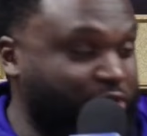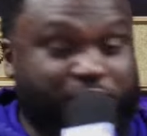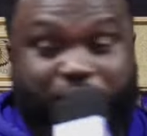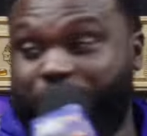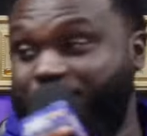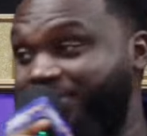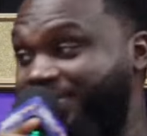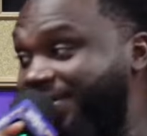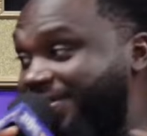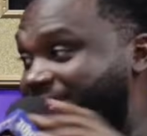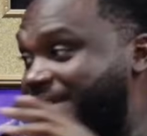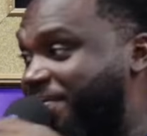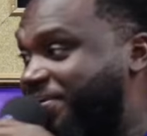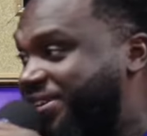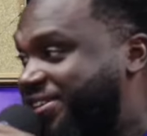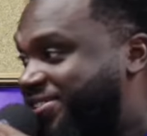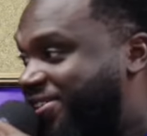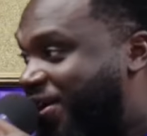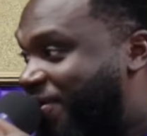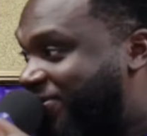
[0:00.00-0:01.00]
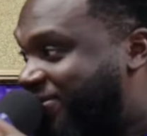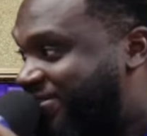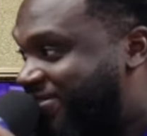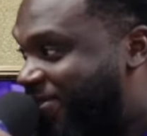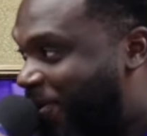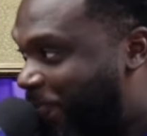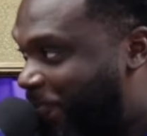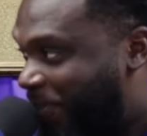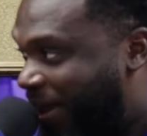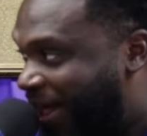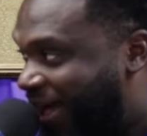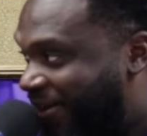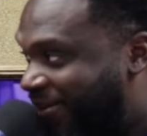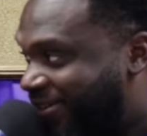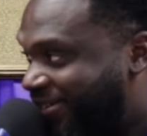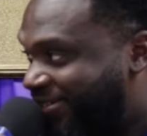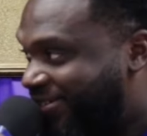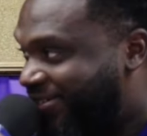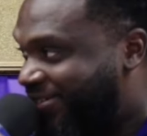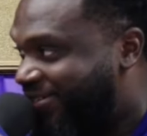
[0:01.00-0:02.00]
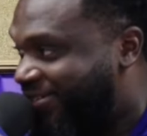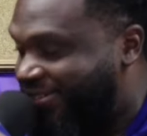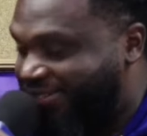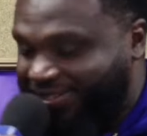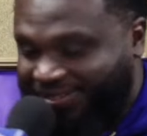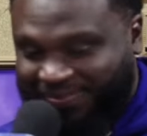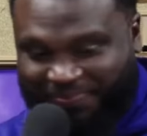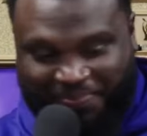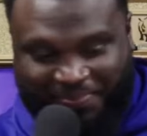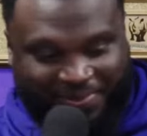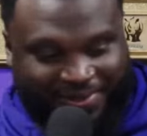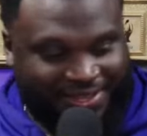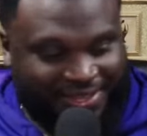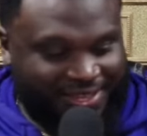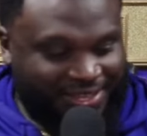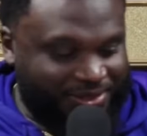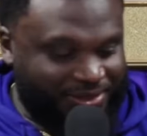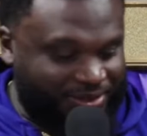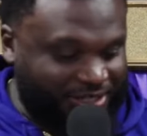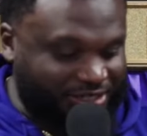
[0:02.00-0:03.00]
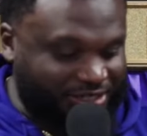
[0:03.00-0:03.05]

You, did, did we just go for snow plow? We did. The